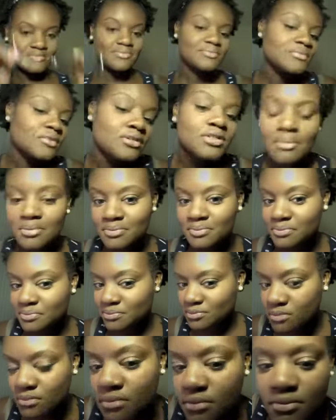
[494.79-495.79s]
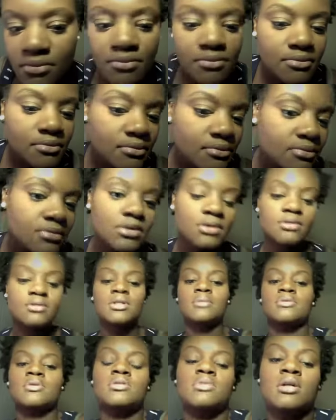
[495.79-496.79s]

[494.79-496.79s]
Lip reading: But hope you like